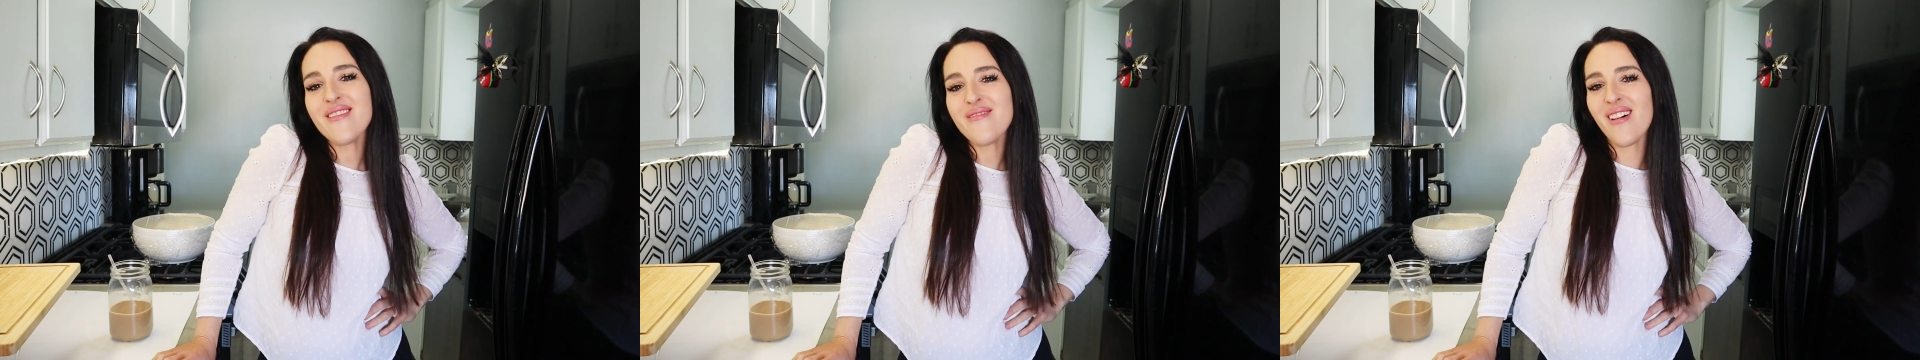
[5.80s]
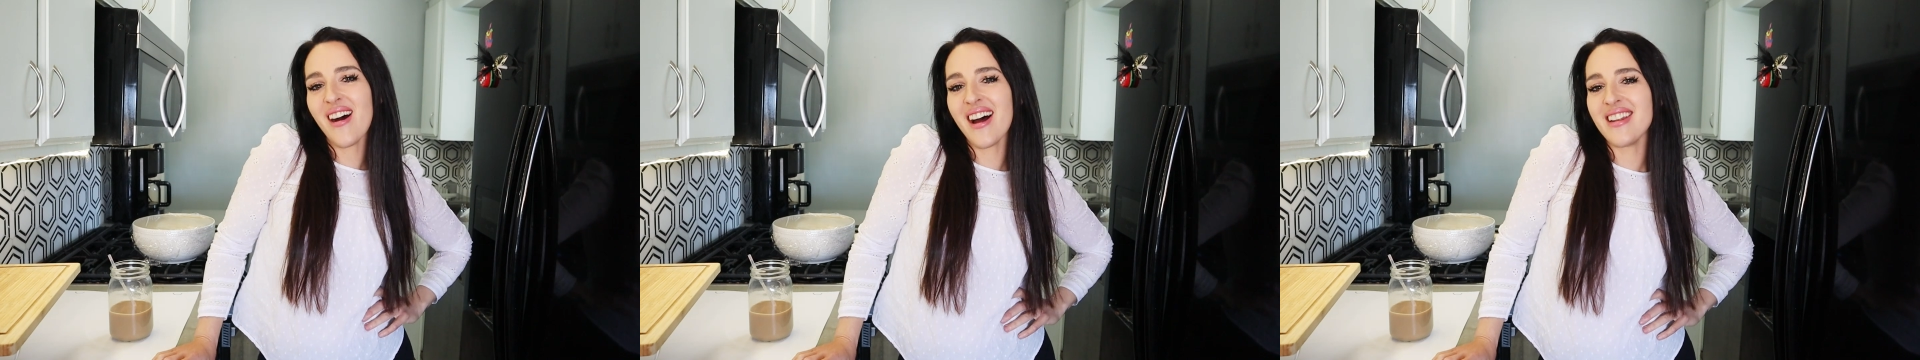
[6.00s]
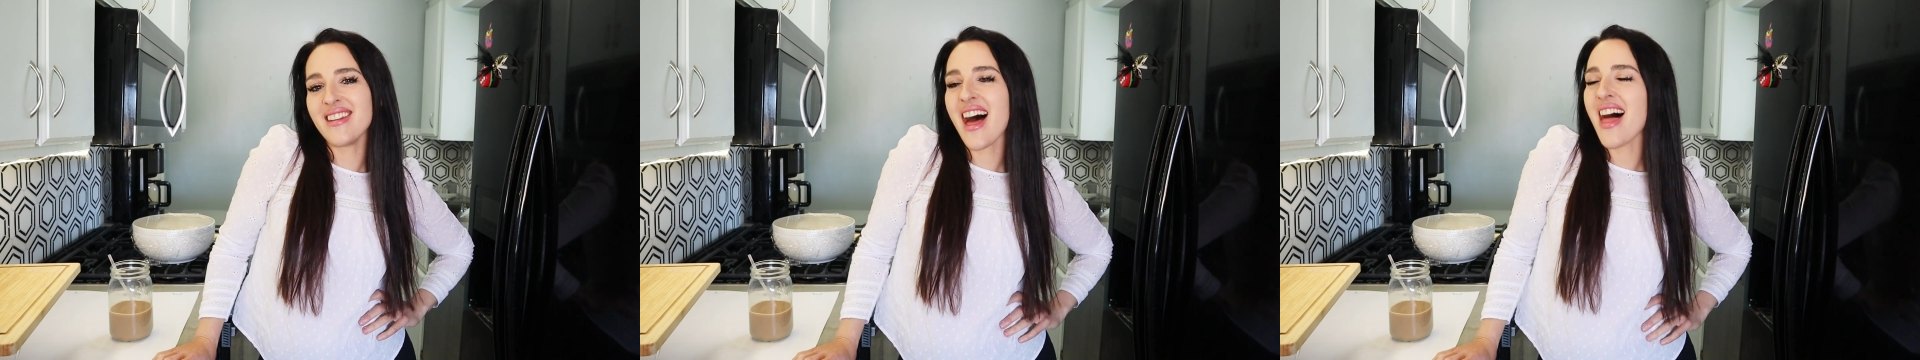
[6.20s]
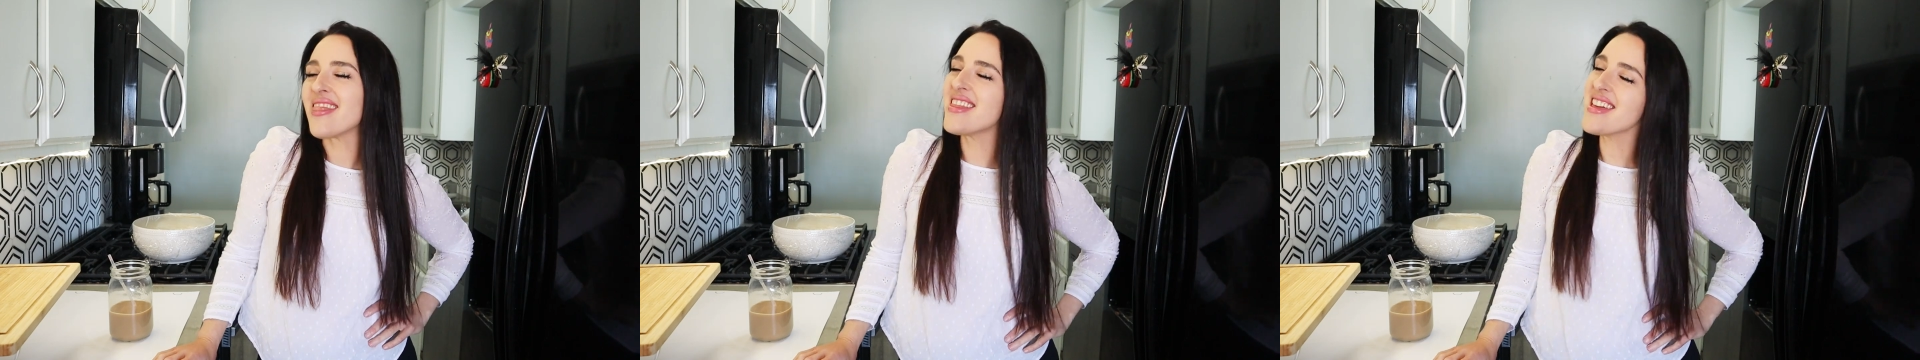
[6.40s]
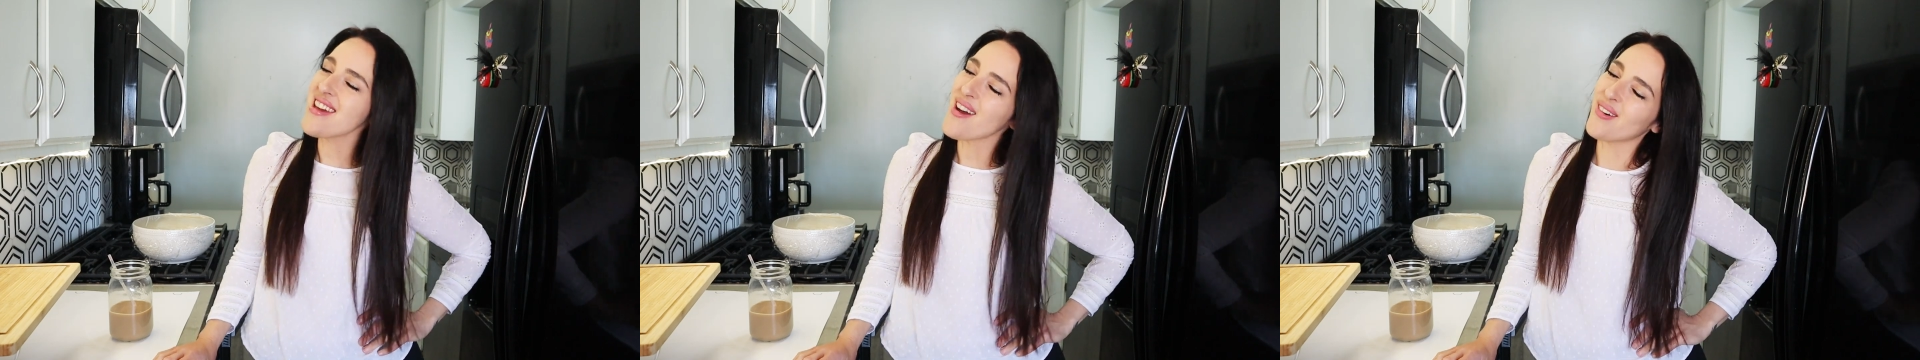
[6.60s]
the one,
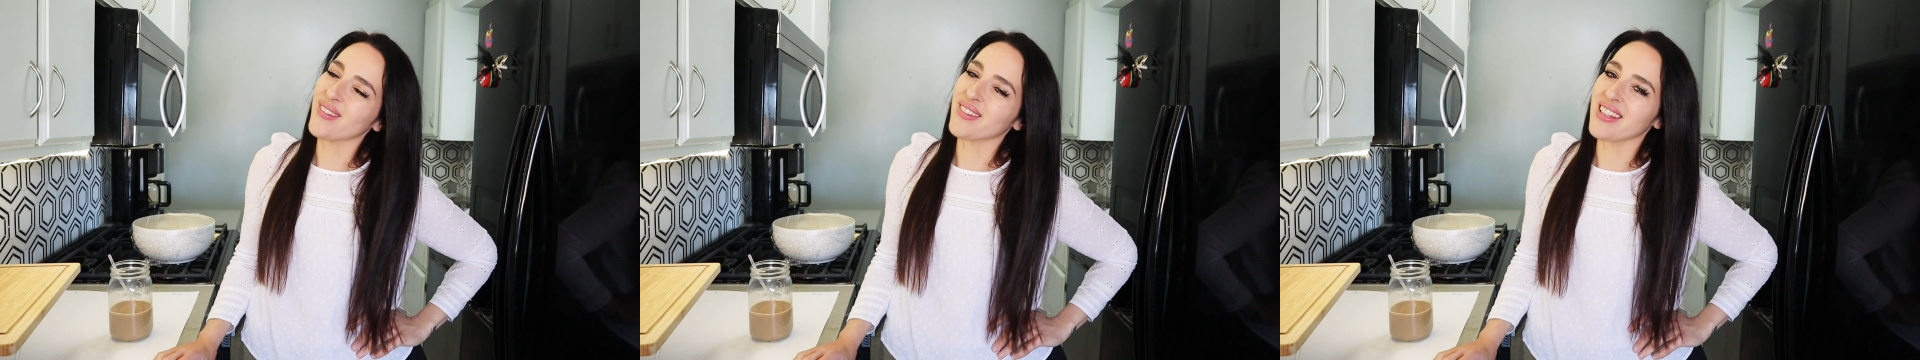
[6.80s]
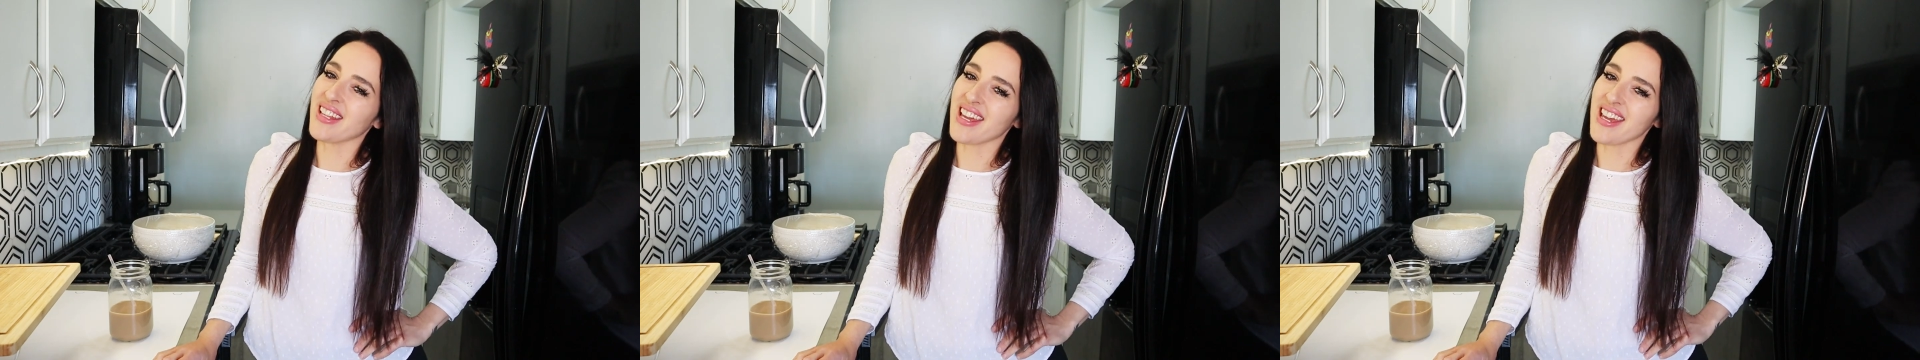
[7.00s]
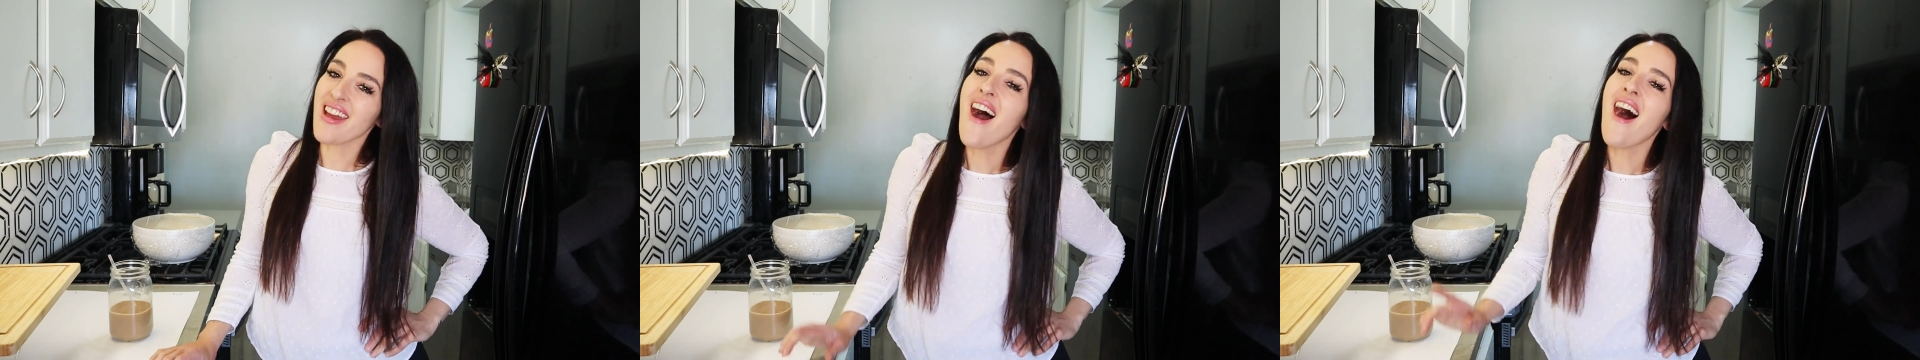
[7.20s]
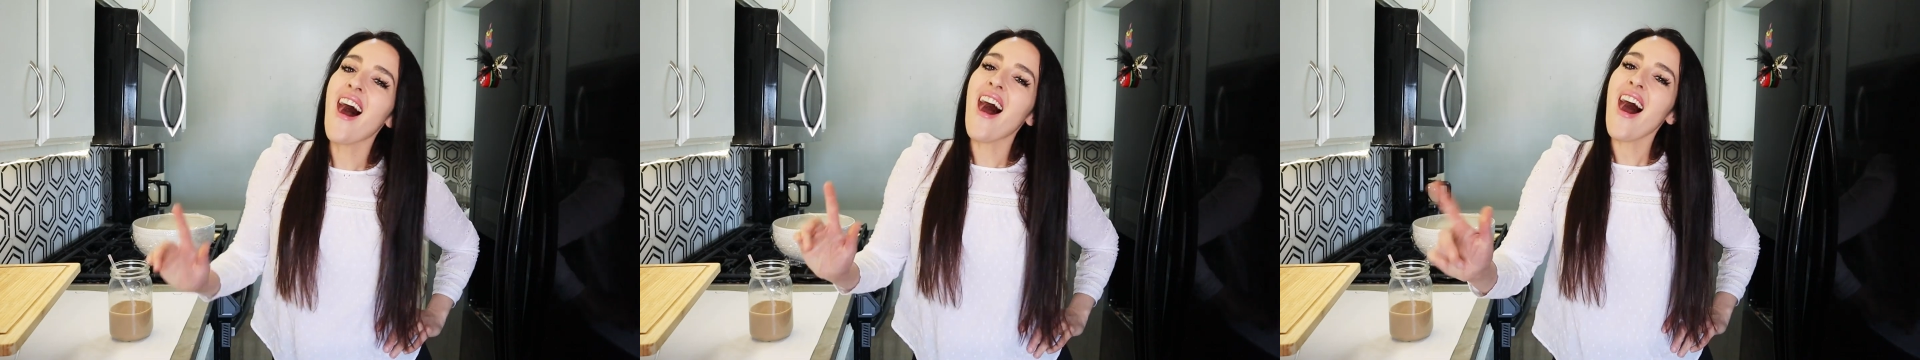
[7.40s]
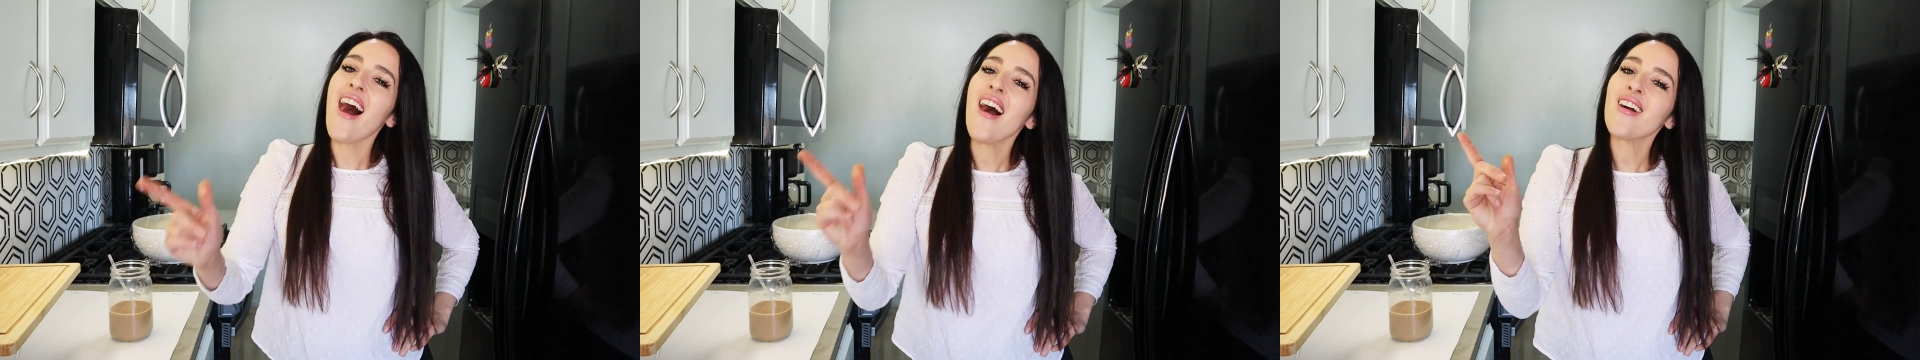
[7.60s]
the only,
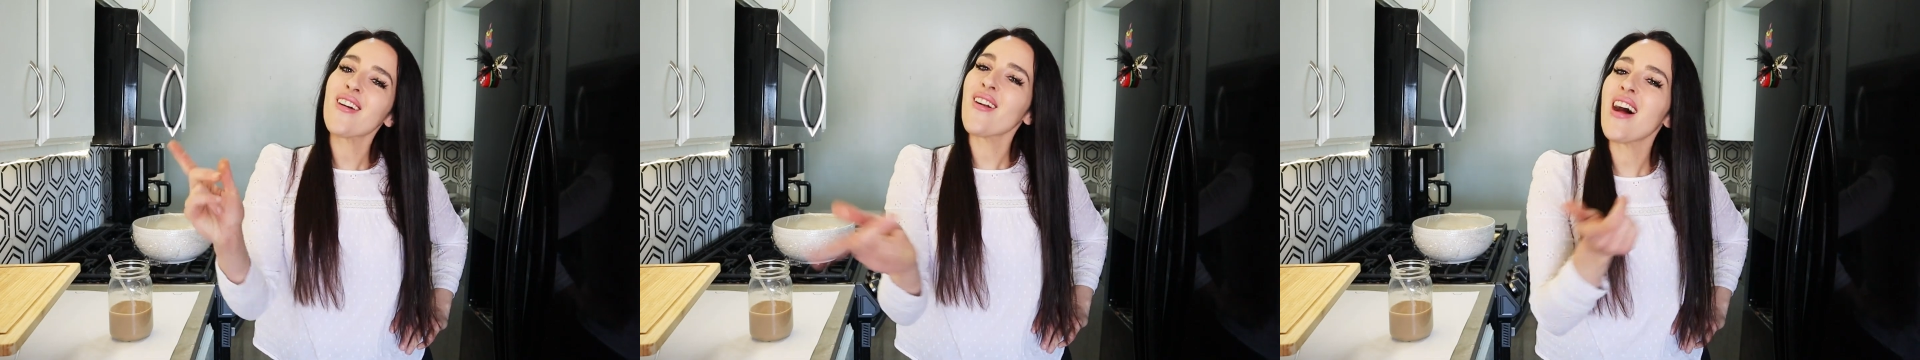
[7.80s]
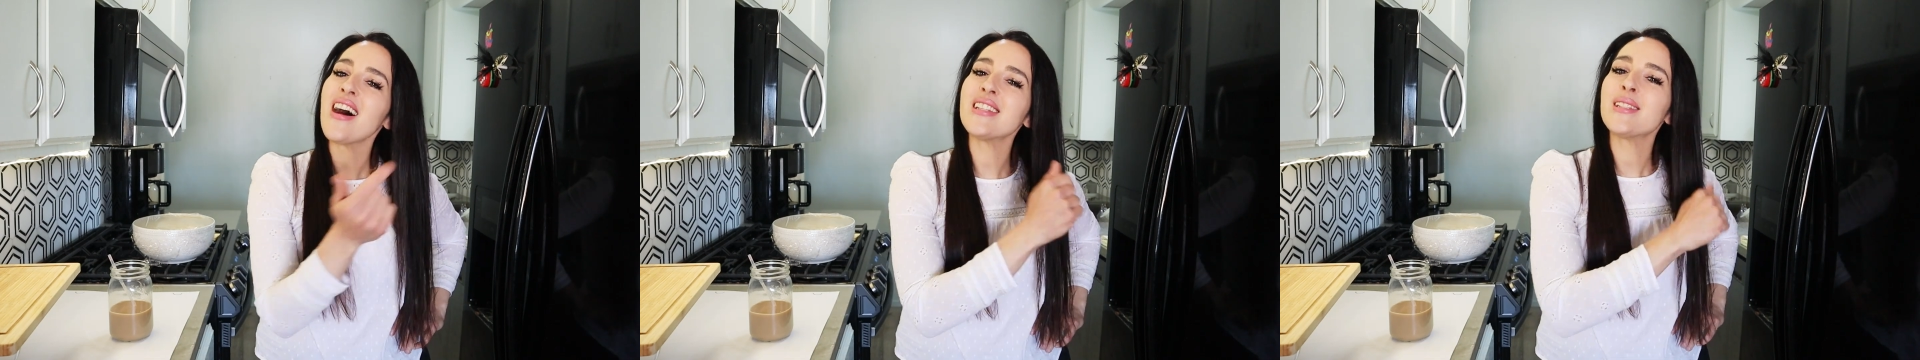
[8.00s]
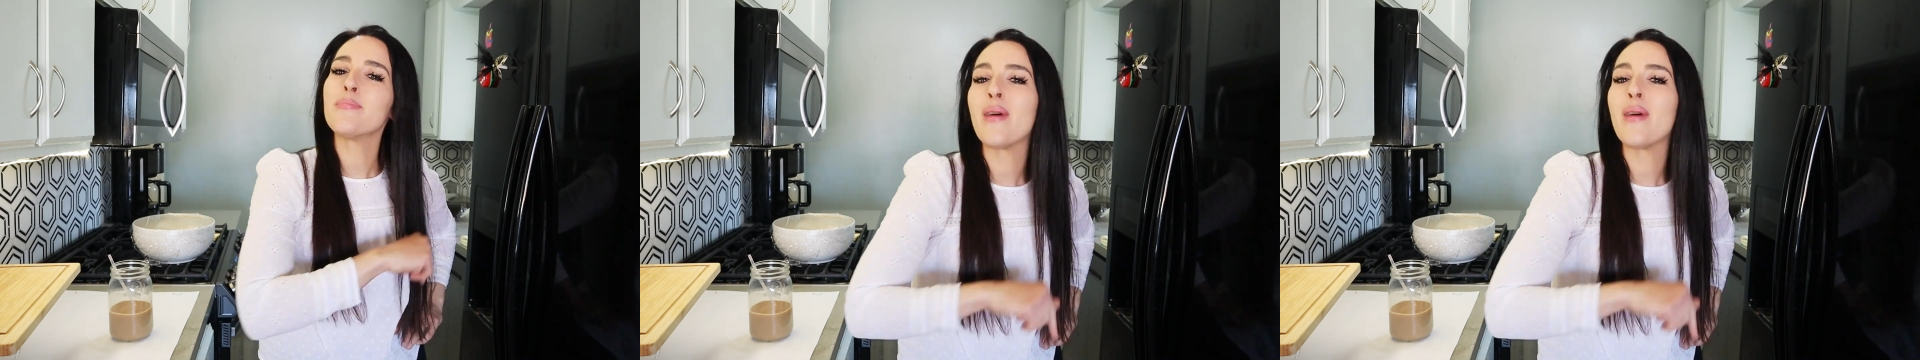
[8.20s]
hot cross